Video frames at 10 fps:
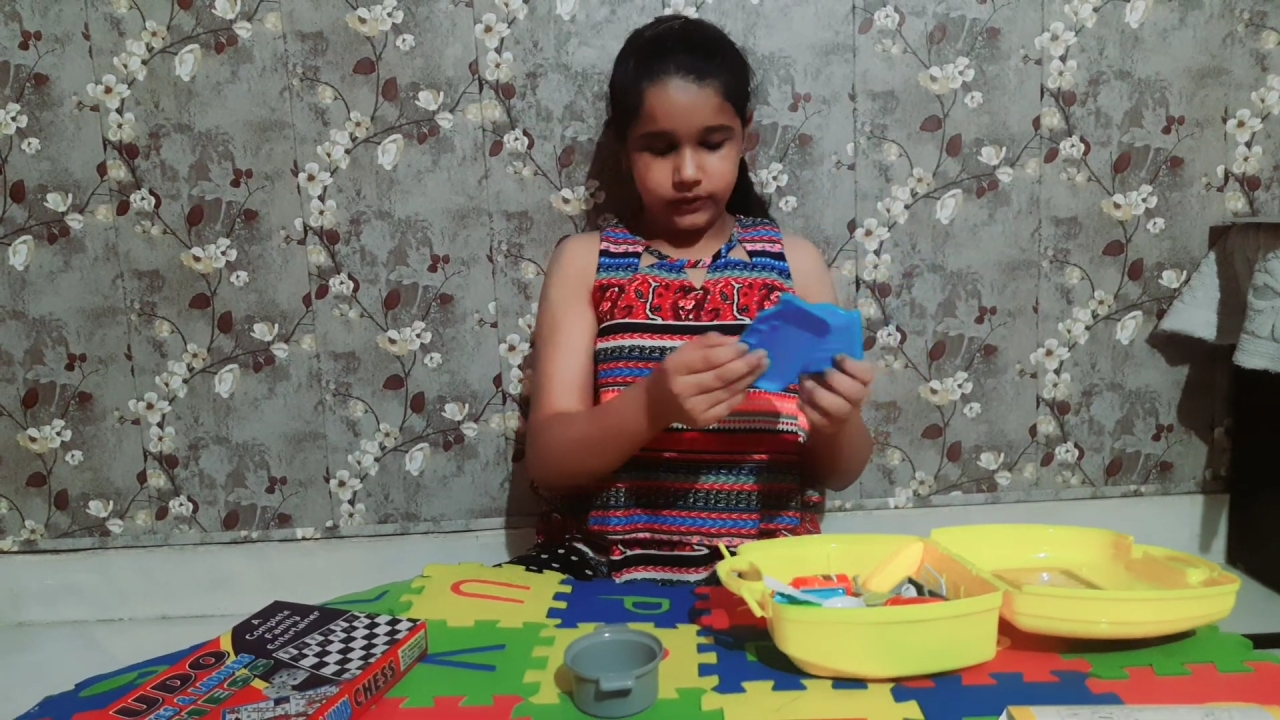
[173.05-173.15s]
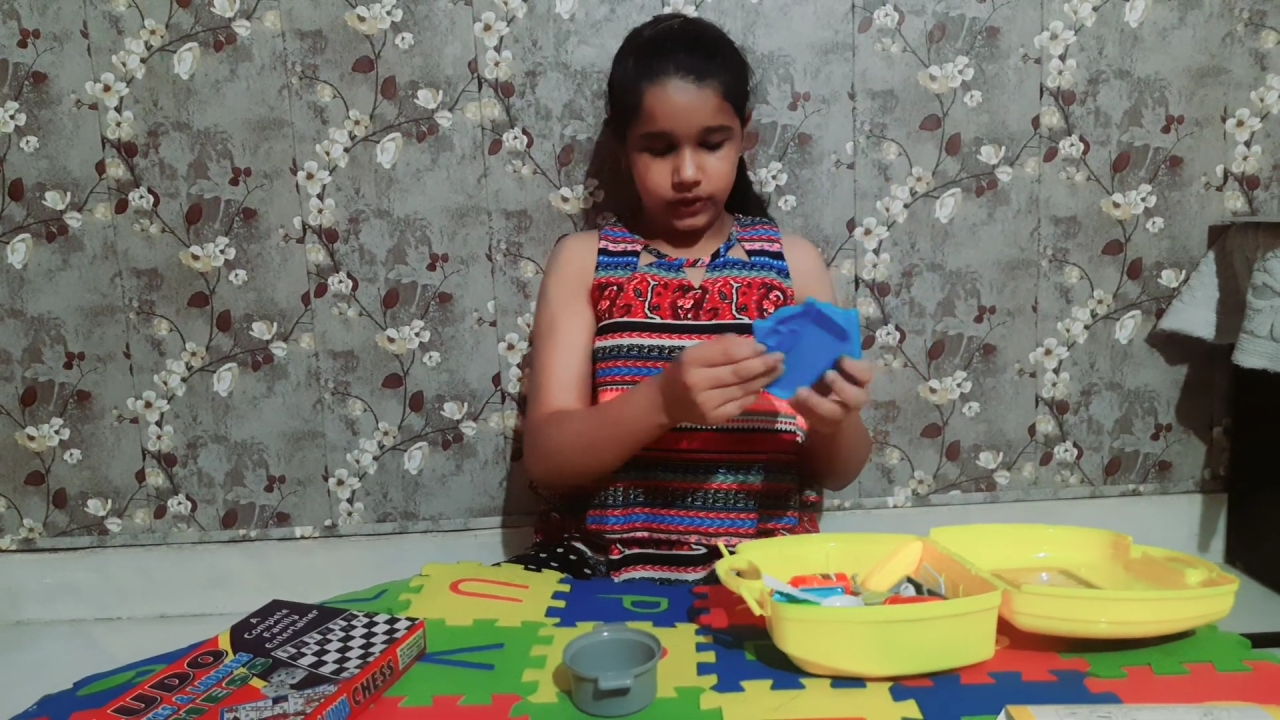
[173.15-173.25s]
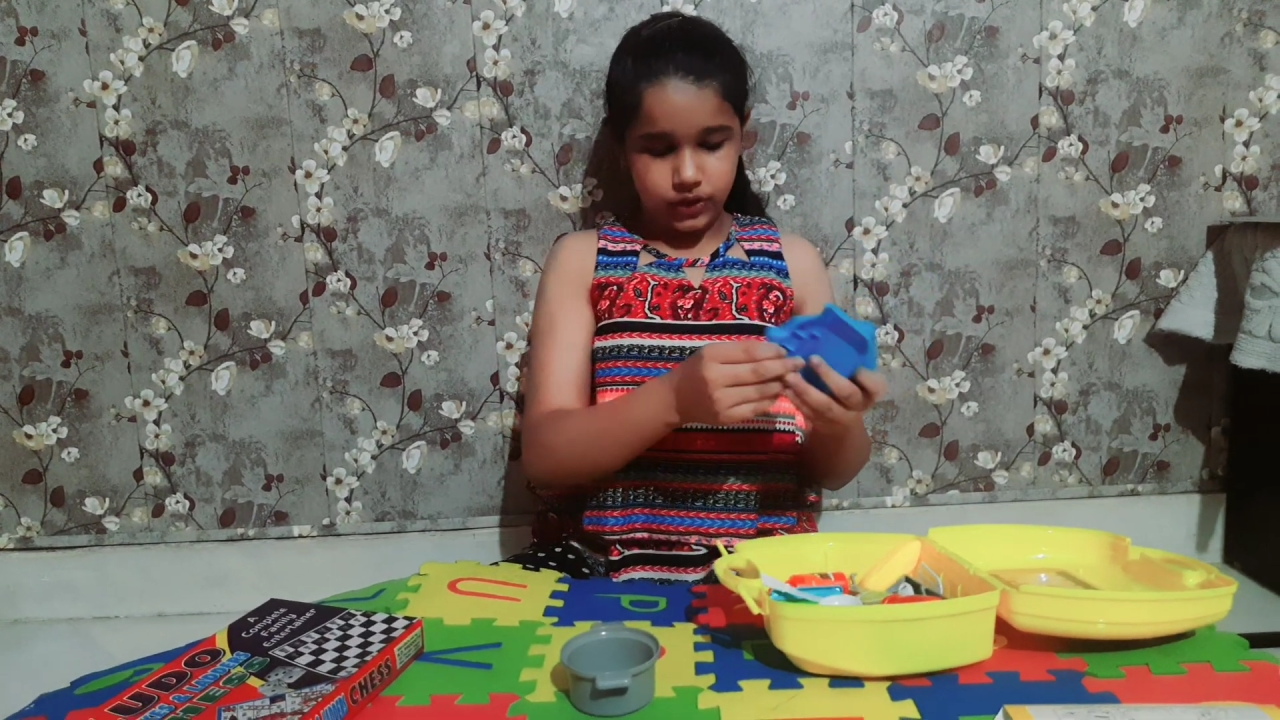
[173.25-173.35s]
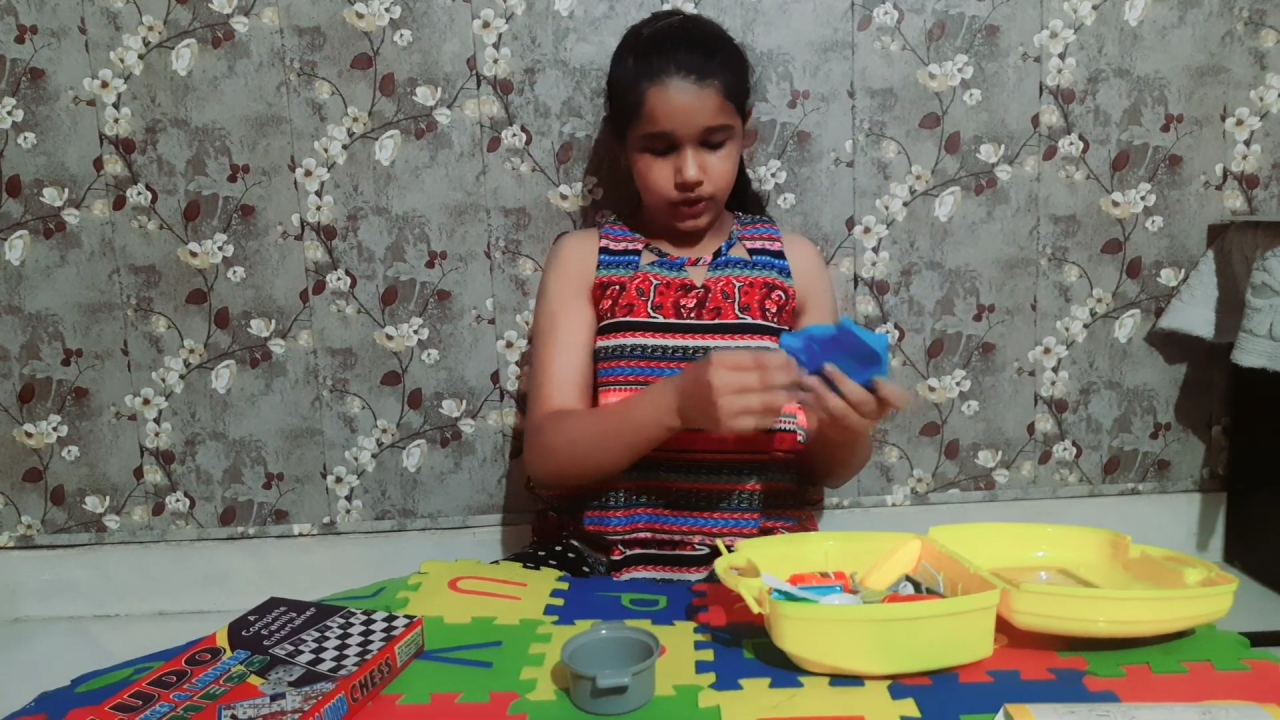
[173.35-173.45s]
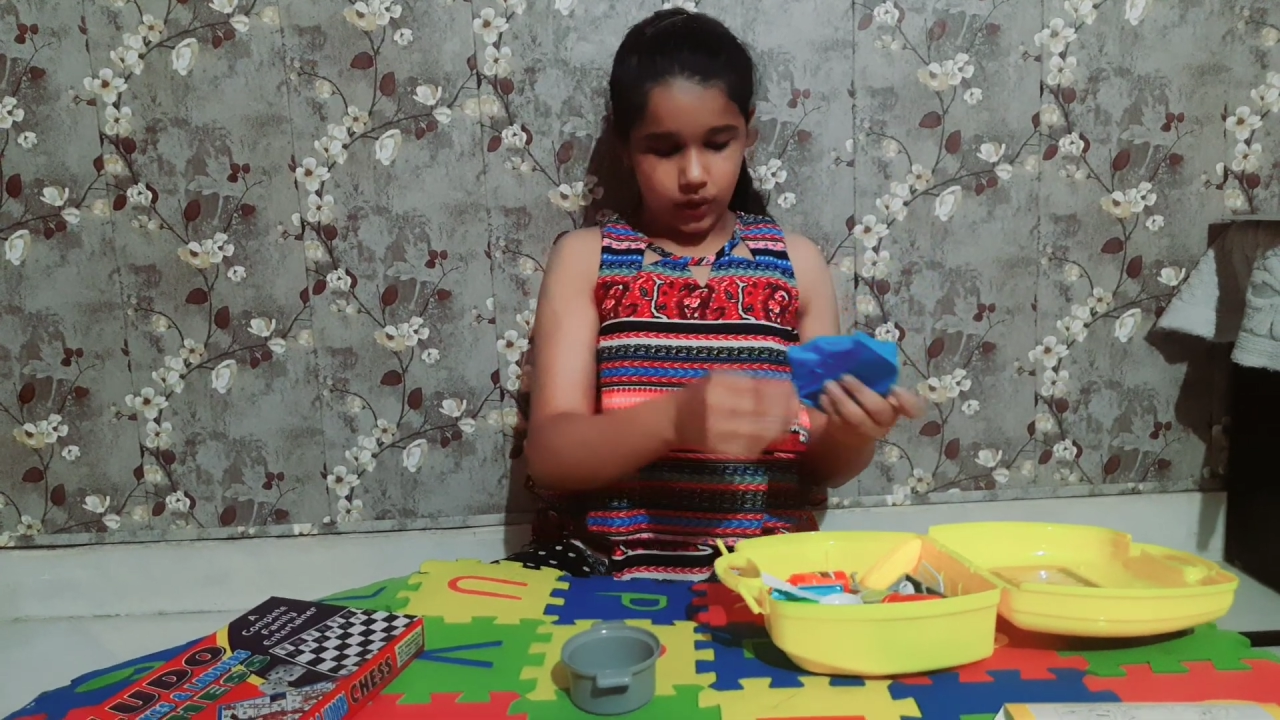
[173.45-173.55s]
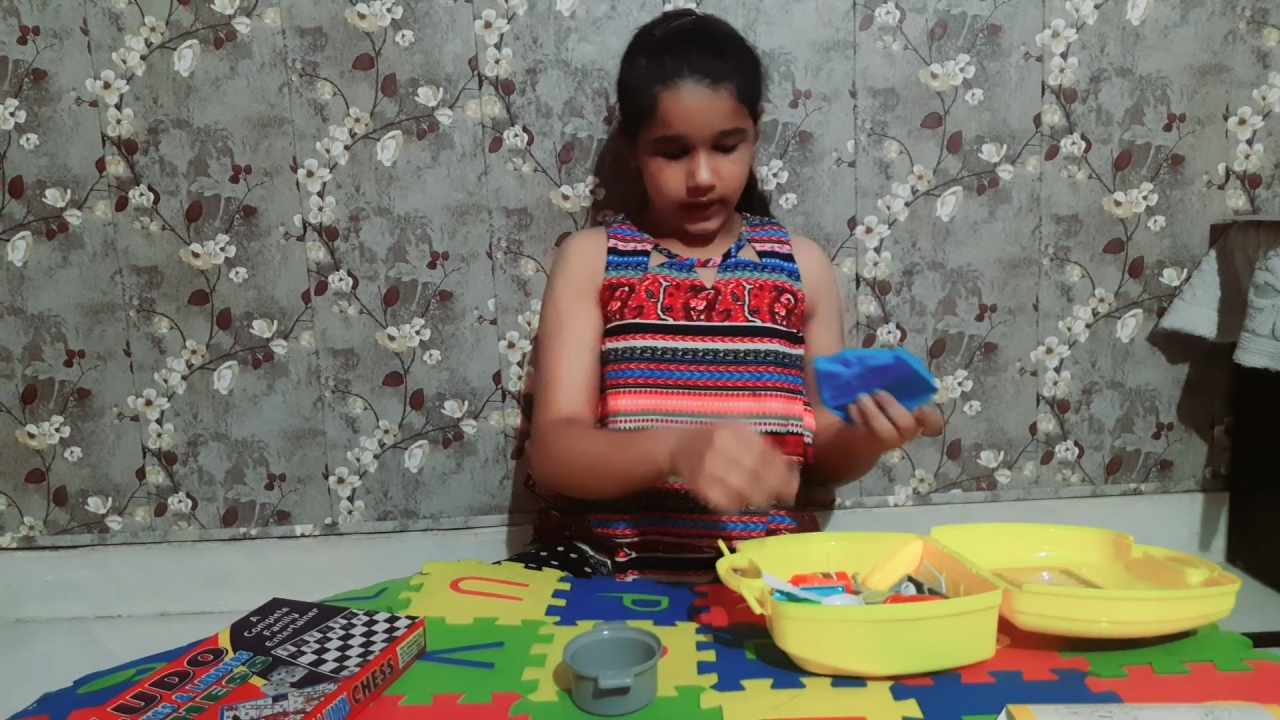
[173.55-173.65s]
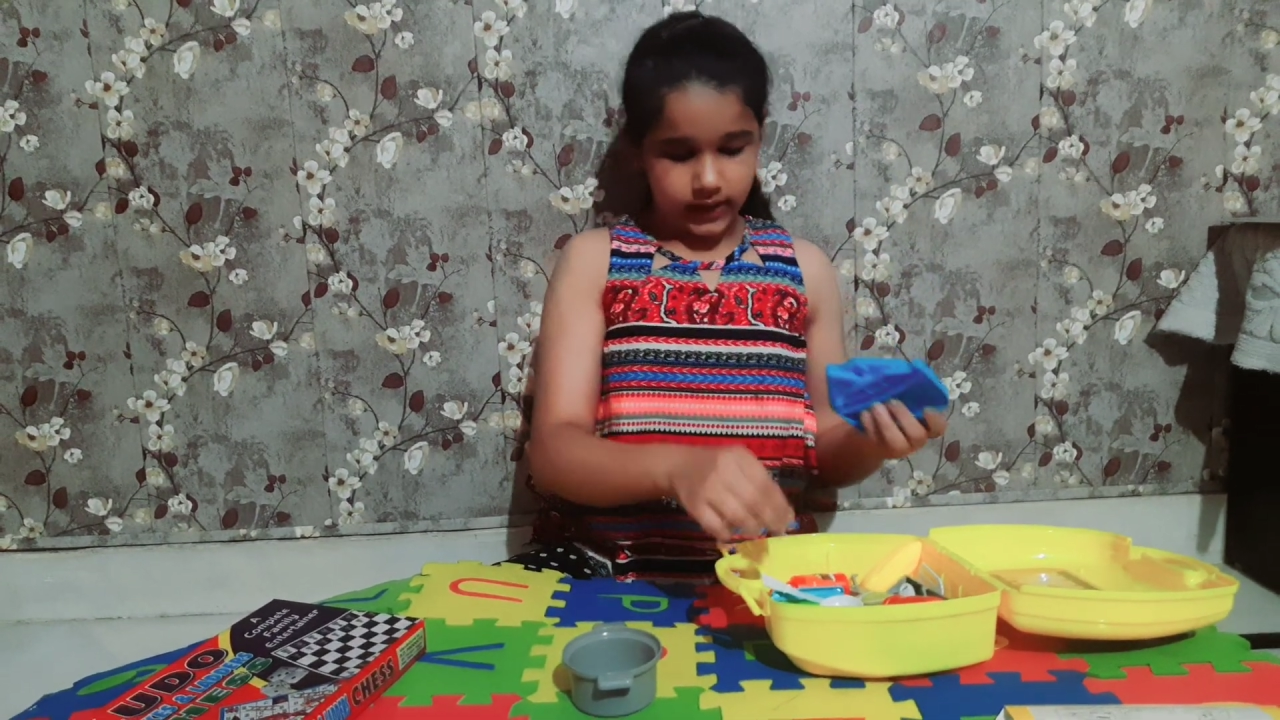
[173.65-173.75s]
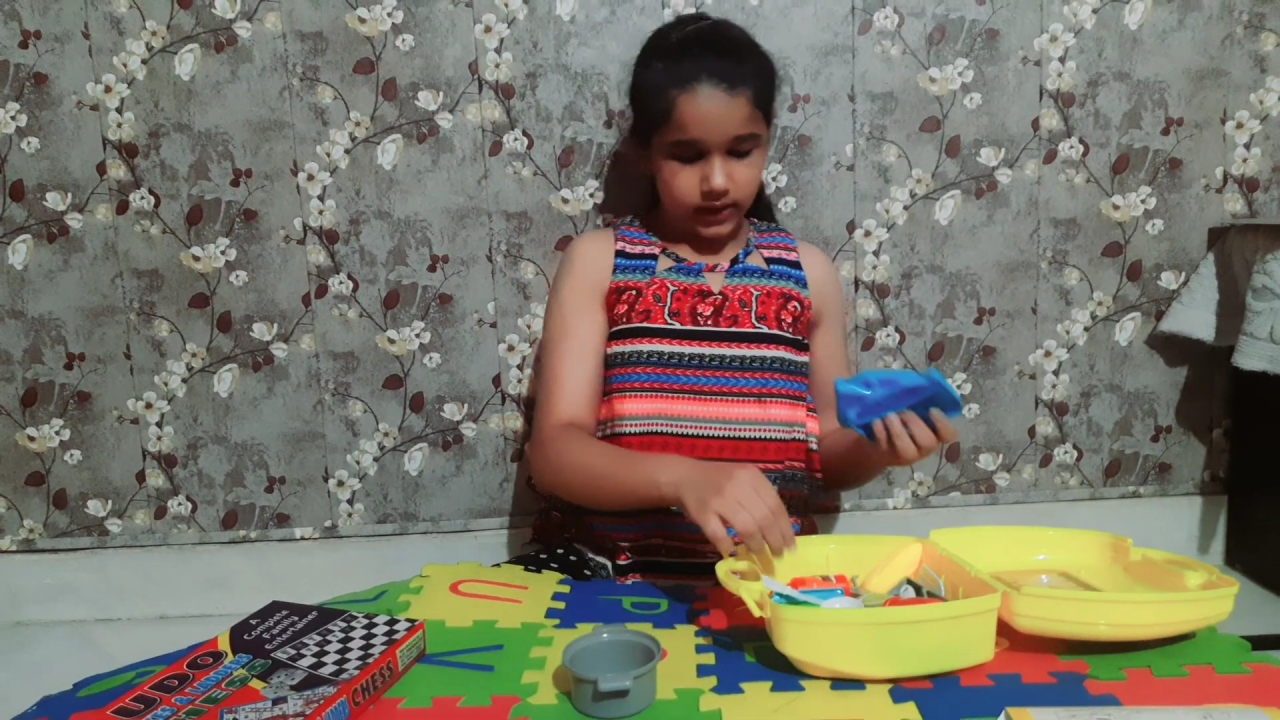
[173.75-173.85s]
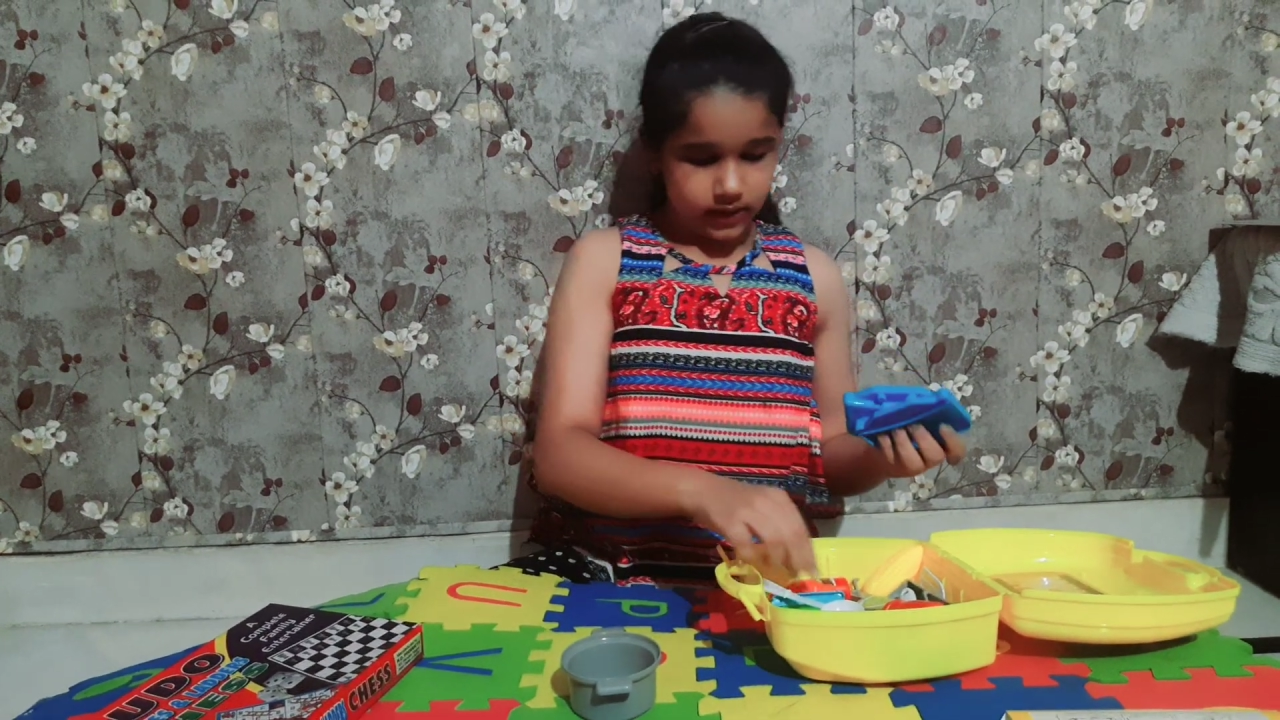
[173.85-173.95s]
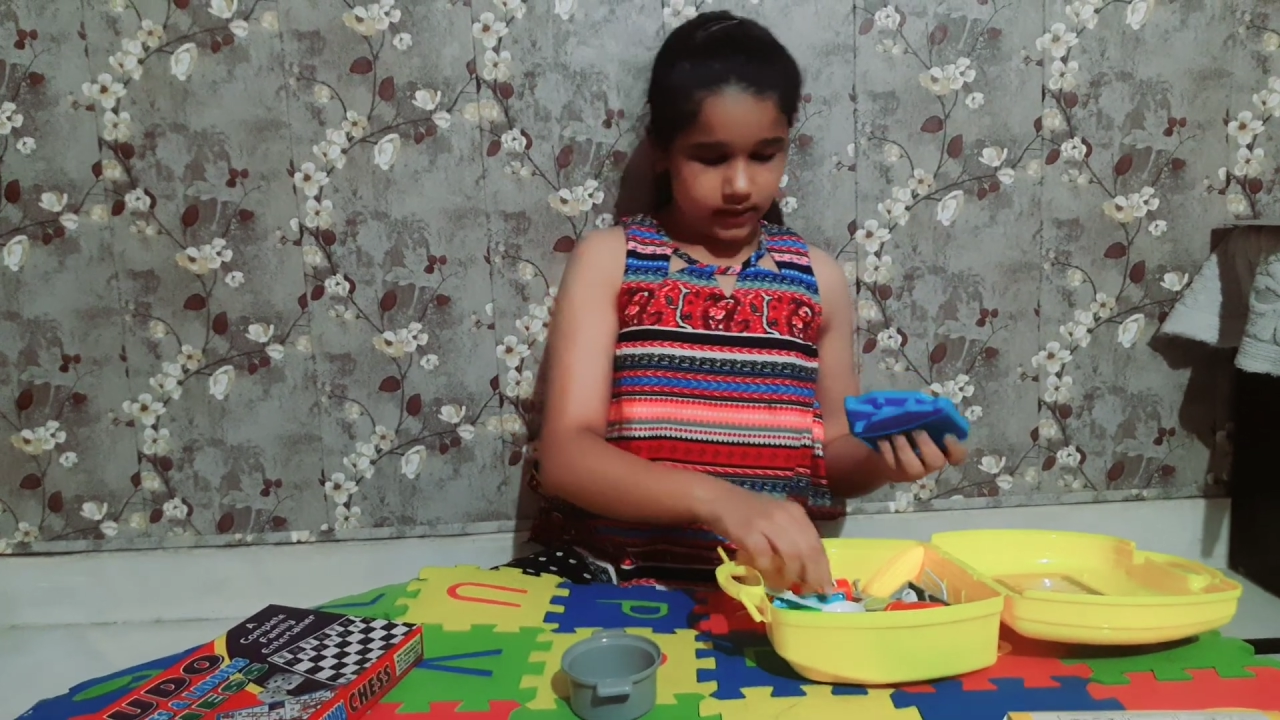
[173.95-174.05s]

to join.